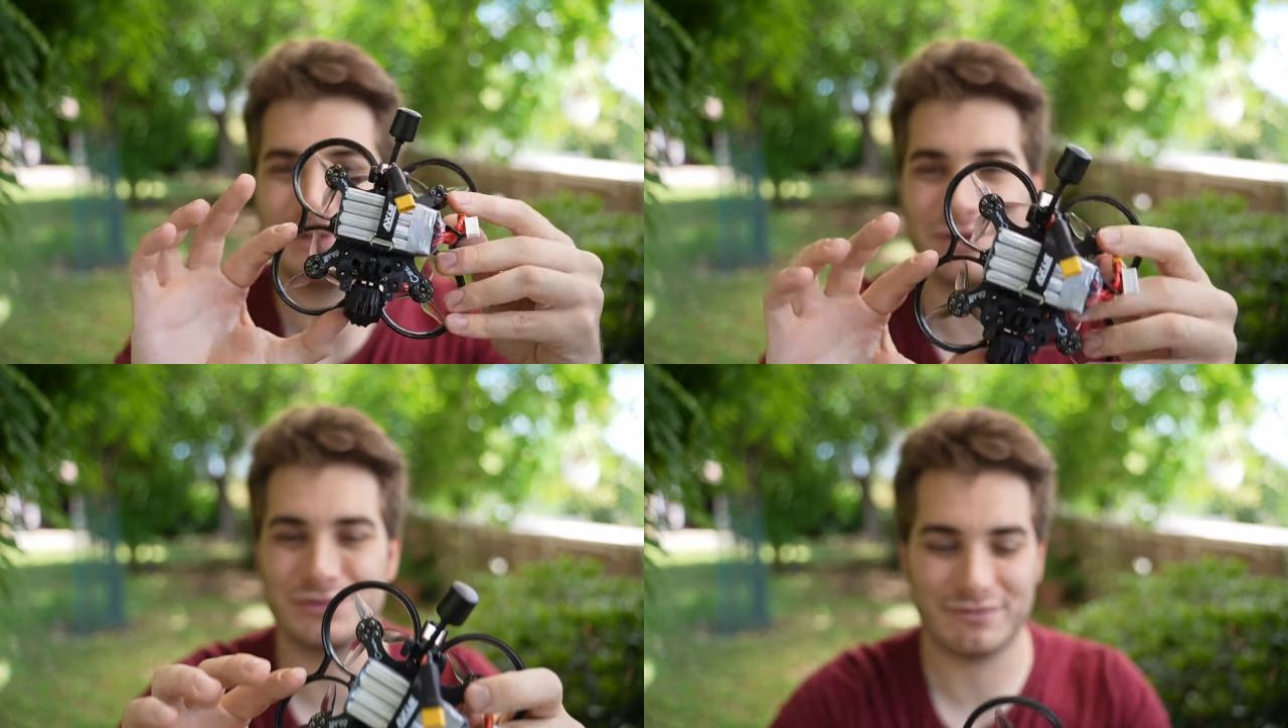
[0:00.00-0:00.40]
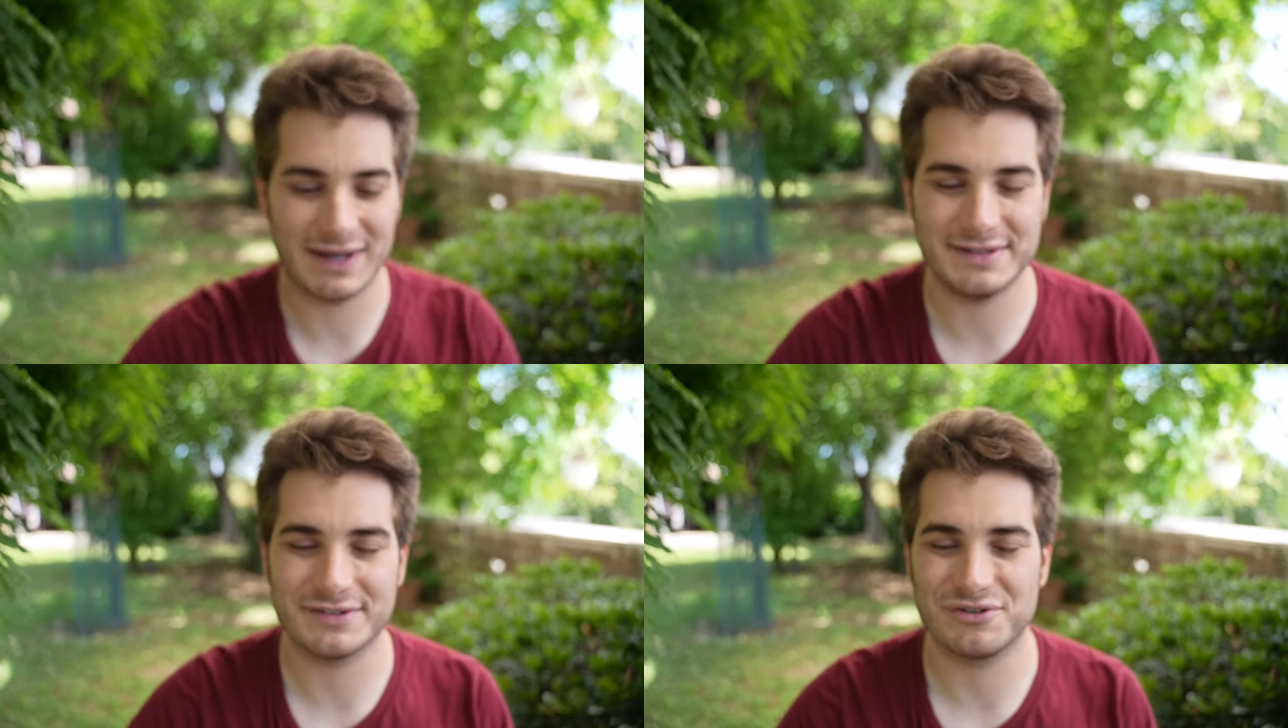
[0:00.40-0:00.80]
drone to
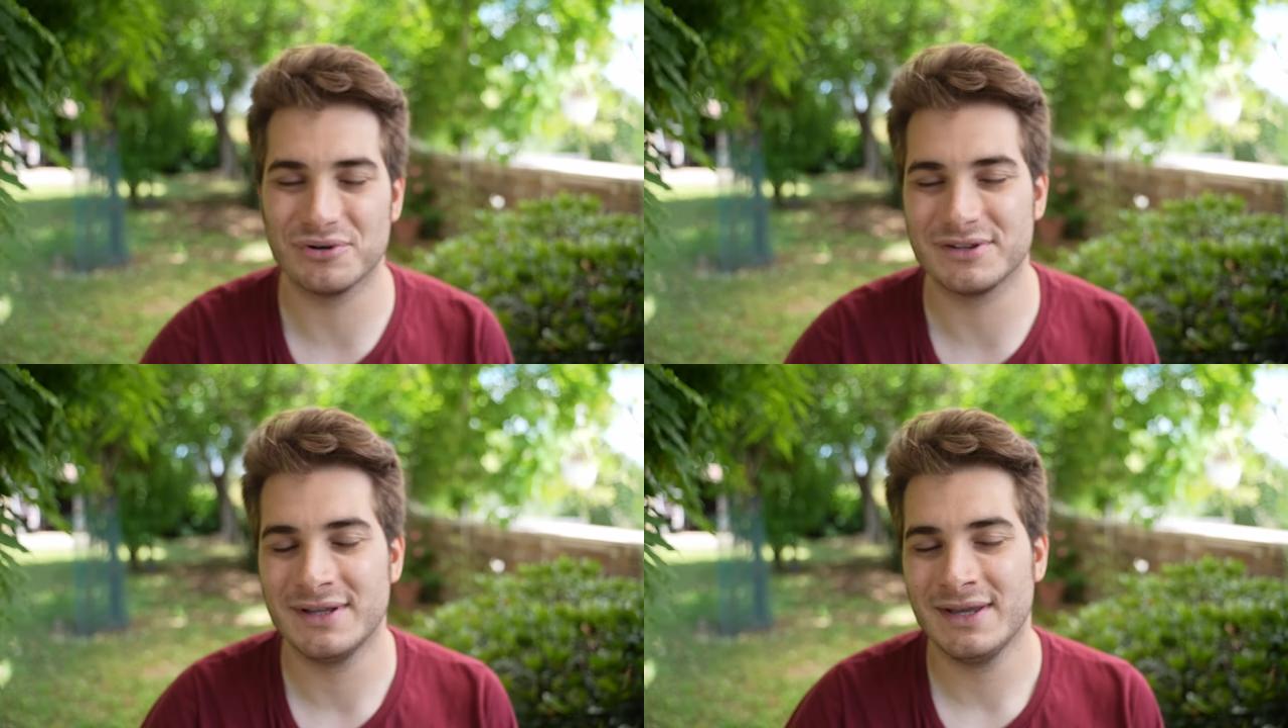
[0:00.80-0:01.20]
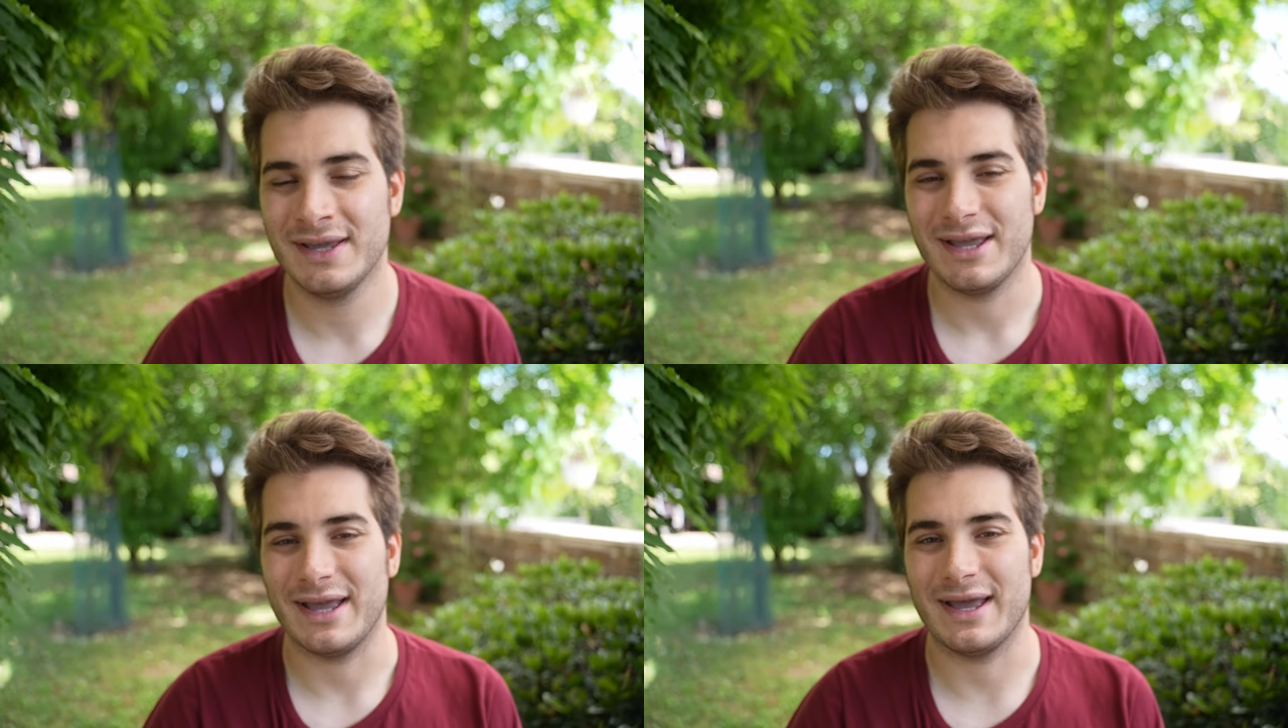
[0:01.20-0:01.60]
fly this good
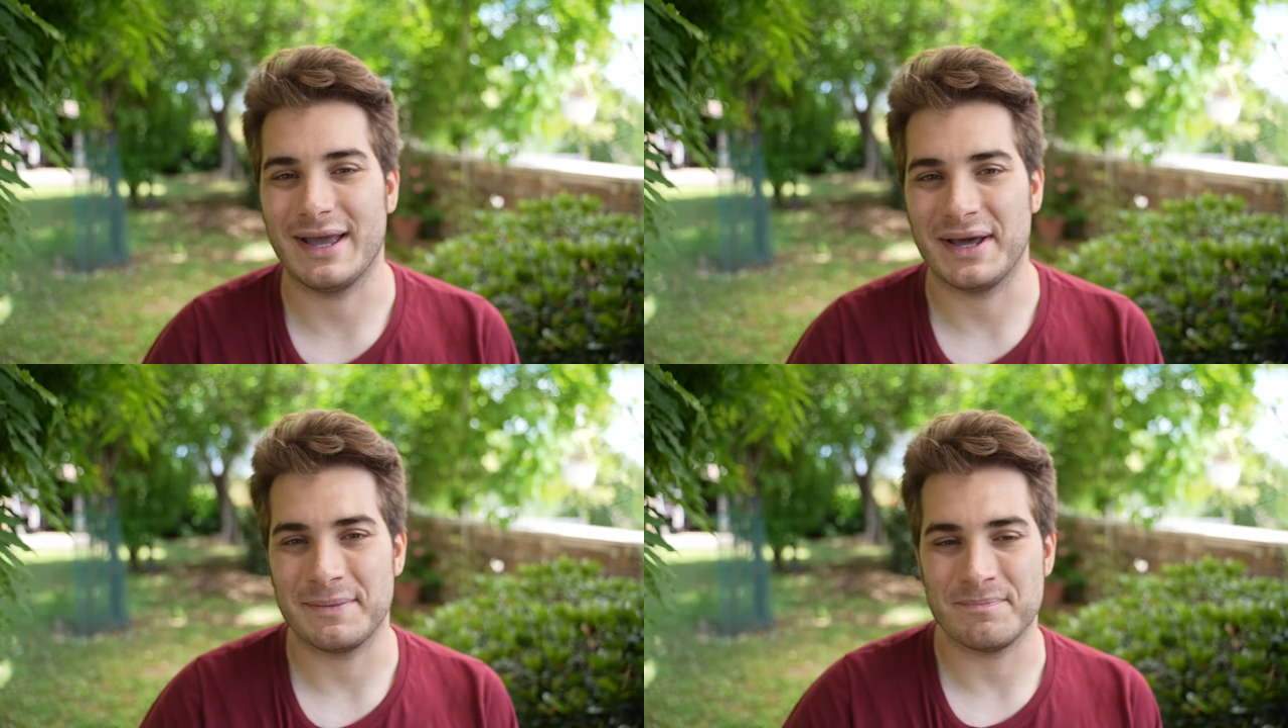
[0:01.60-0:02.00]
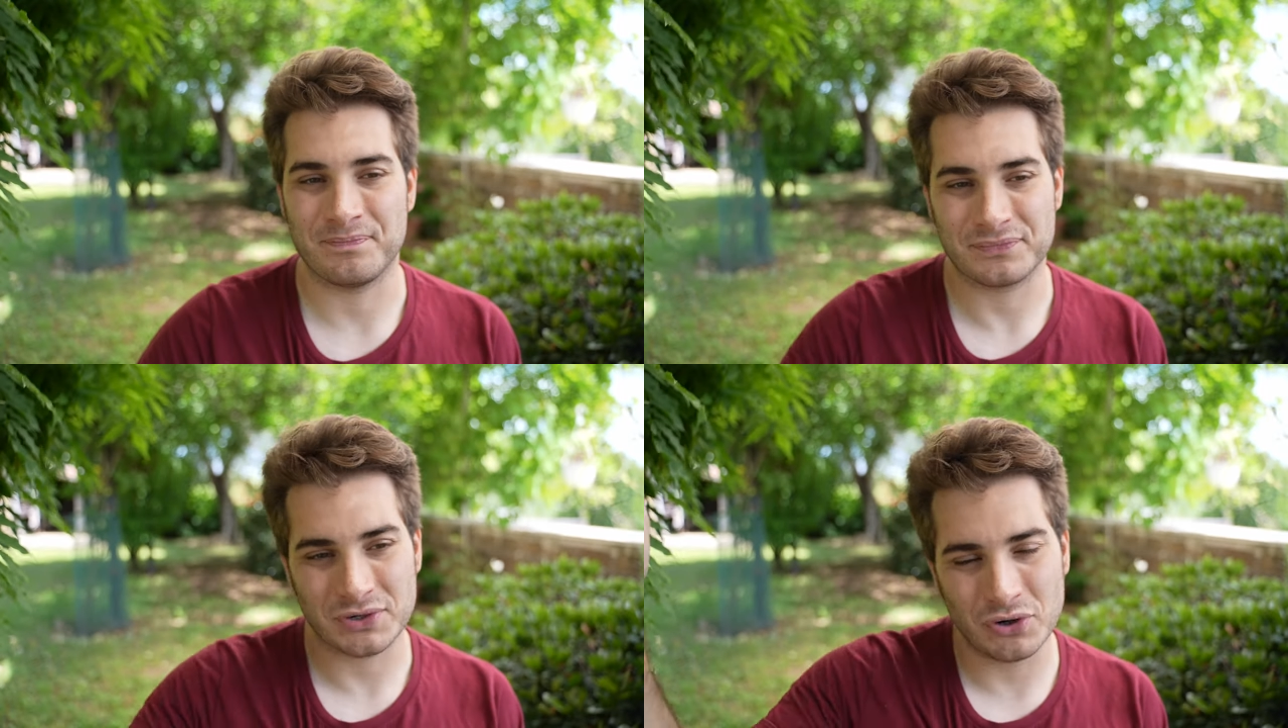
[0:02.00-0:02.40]

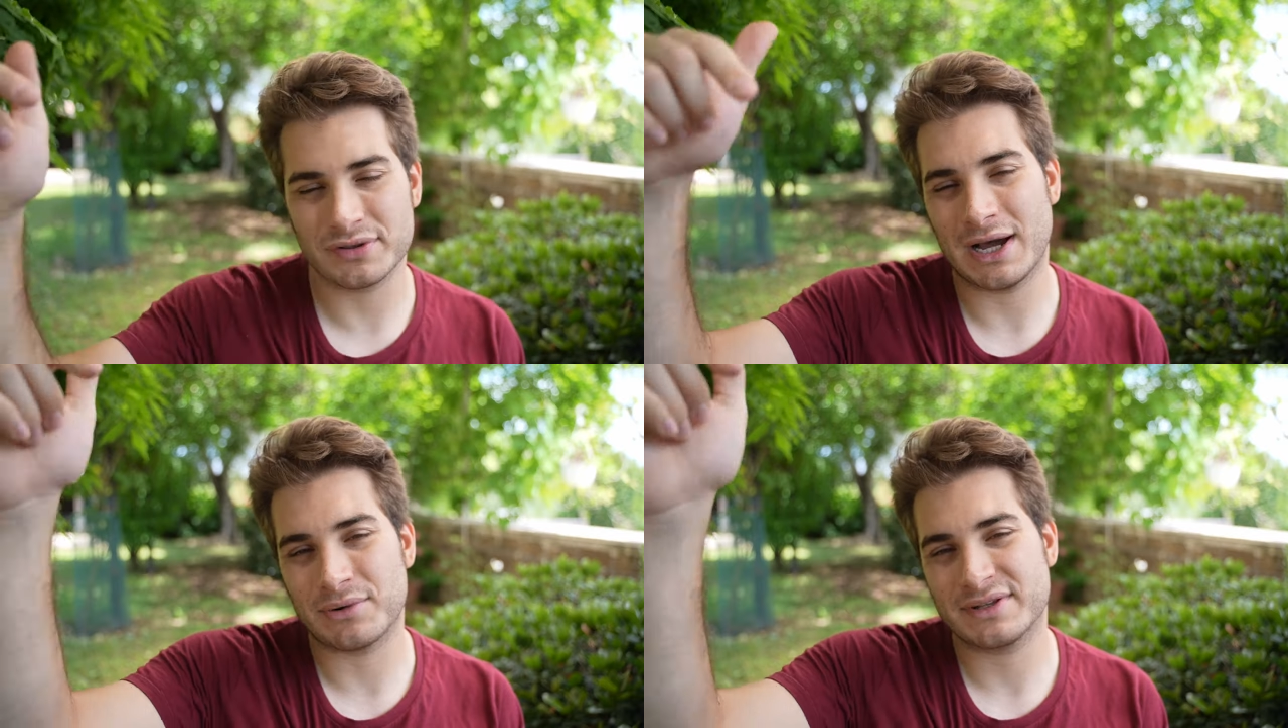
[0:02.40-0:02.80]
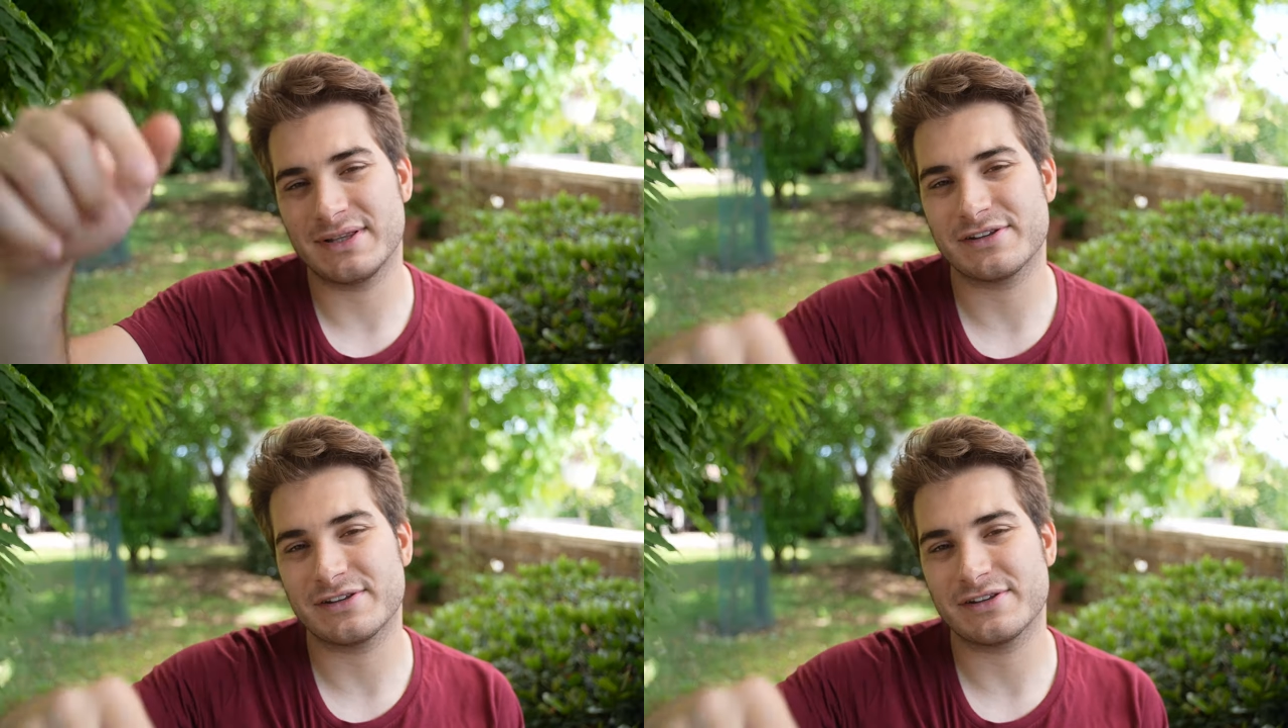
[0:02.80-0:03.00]
and go down in the